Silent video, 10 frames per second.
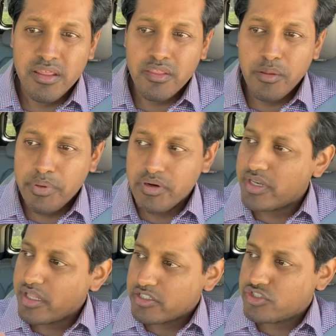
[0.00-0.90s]
the
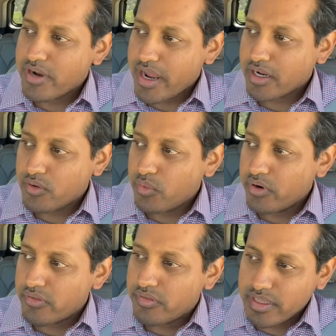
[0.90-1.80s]
ability to track
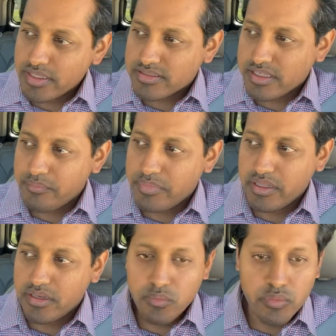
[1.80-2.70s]
where things have
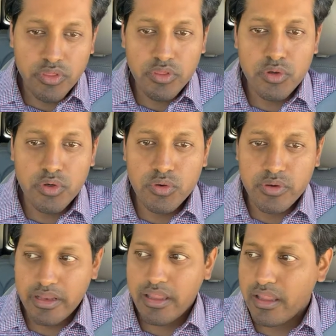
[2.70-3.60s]
been with who
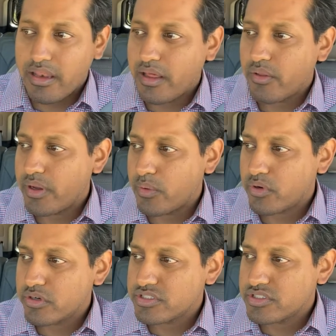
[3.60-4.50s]
and, and how that
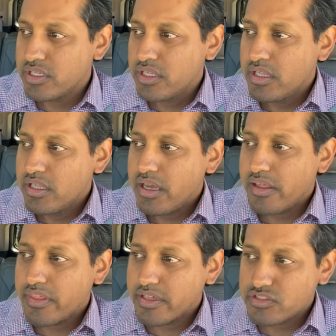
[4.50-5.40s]
works,
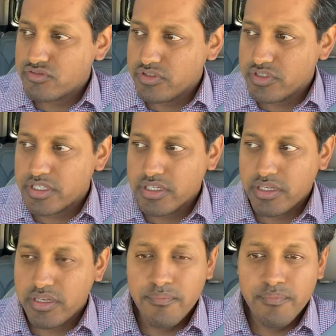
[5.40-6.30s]
I think is really
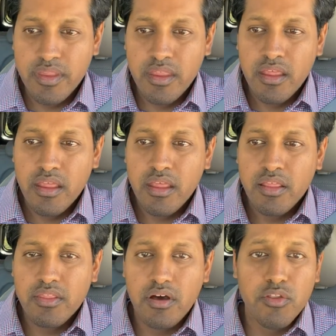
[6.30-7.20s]
good.
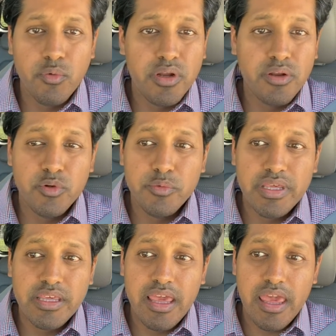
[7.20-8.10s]
The other one would
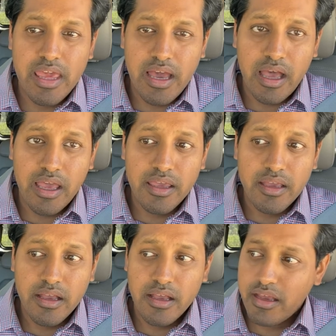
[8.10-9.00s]
be A I.
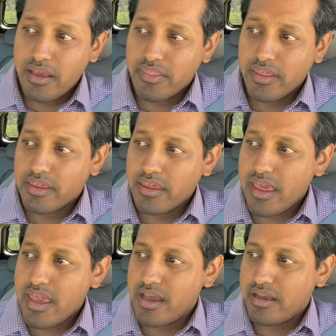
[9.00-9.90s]
I think
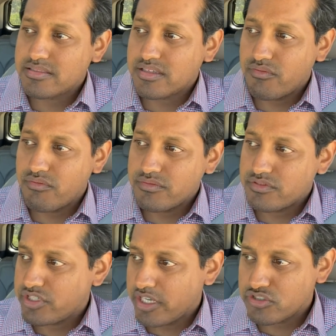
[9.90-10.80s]
A I is going
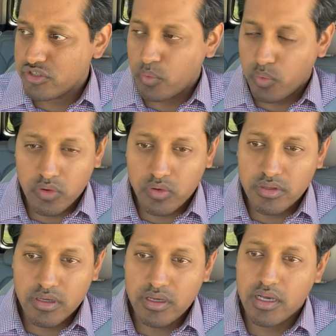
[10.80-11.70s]
to change our
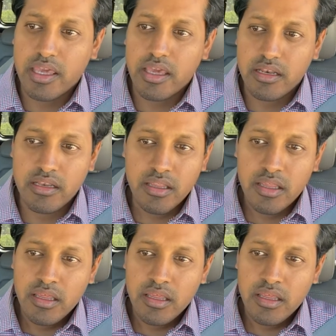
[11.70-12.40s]
world again.